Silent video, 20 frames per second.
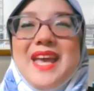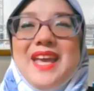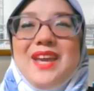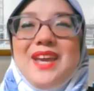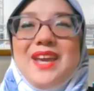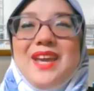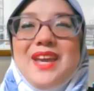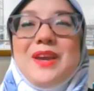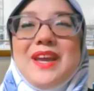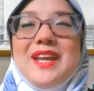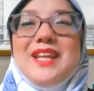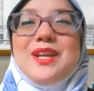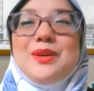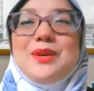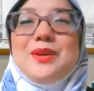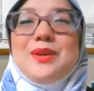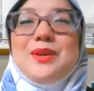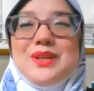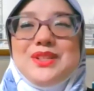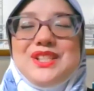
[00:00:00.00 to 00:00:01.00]
If you have any
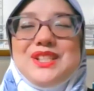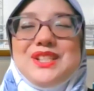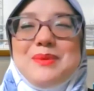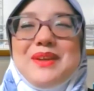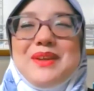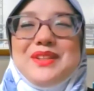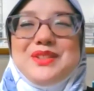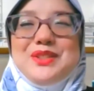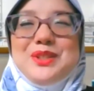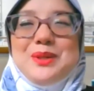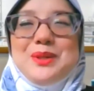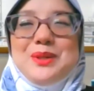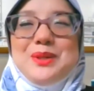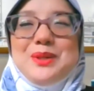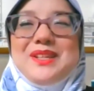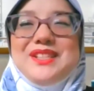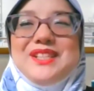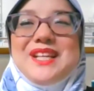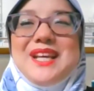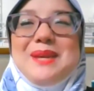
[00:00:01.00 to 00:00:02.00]
questions about the
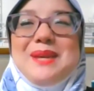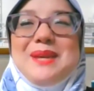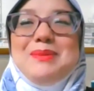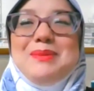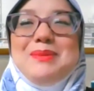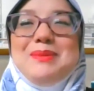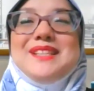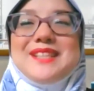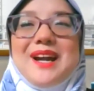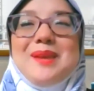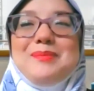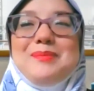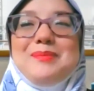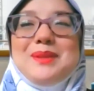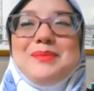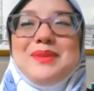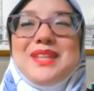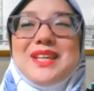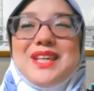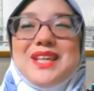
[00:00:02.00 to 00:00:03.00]
topics today, please type
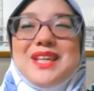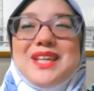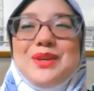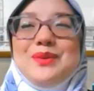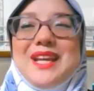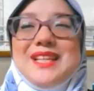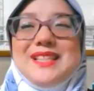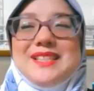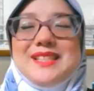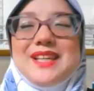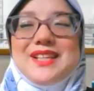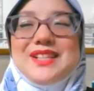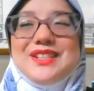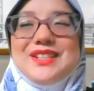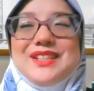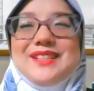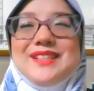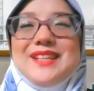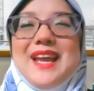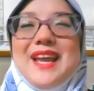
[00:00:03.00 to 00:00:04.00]
them in the Q&A
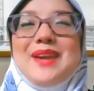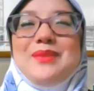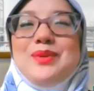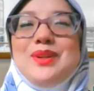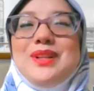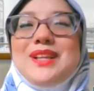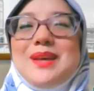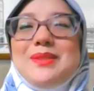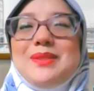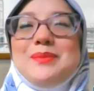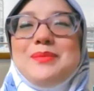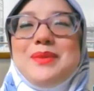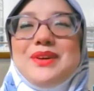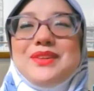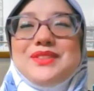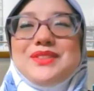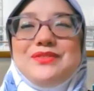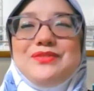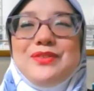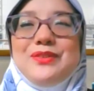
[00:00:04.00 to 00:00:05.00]
section and we'll get them
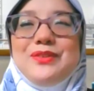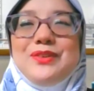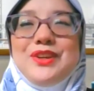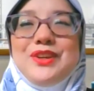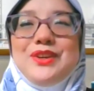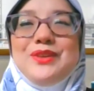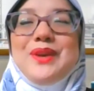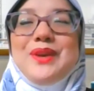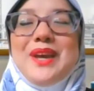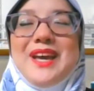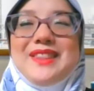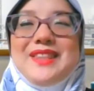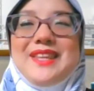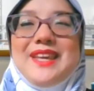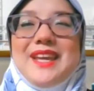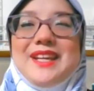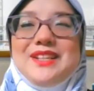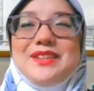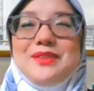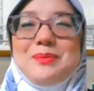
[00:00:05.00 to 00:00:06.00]
answered for you at
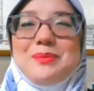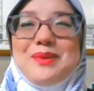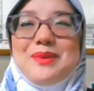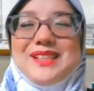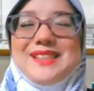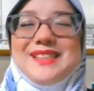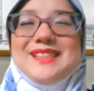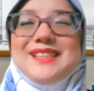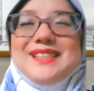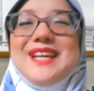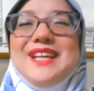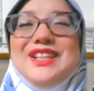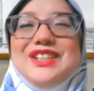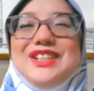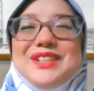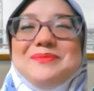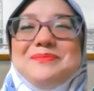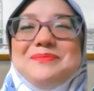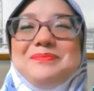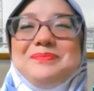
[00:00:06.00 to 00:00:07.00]
the end of the
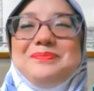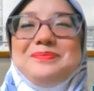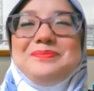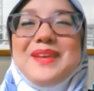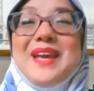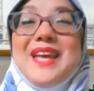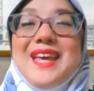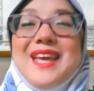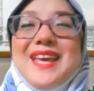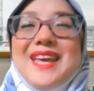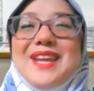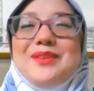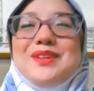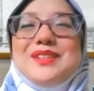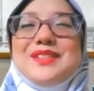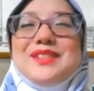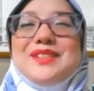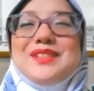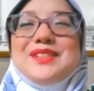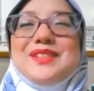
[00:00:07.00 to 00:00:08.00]
presentation. Here
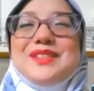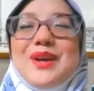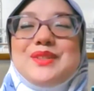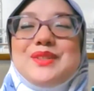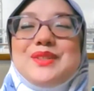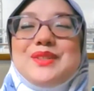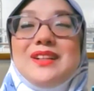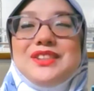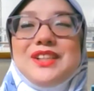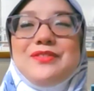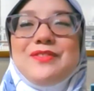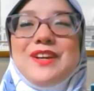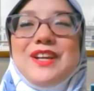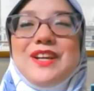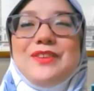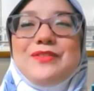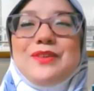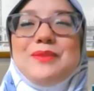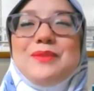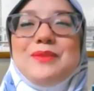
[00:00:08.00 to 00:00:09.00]
is our host, Carl
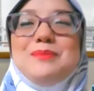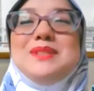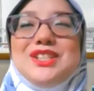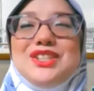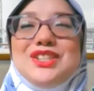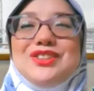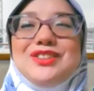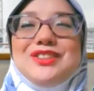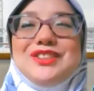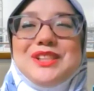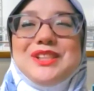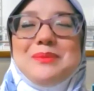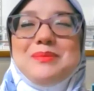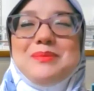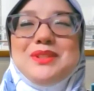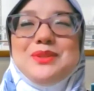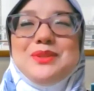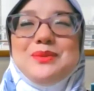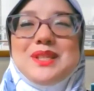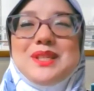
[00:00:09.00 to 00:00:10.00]
Jeffrey from Digital Ship
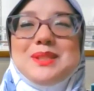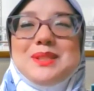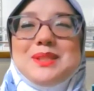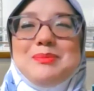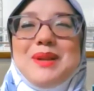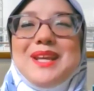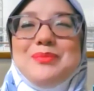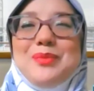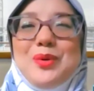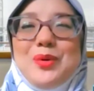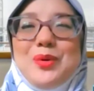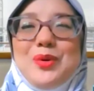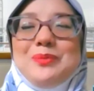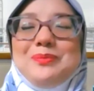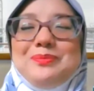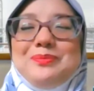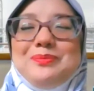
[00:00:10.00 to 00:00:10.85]
to explain more.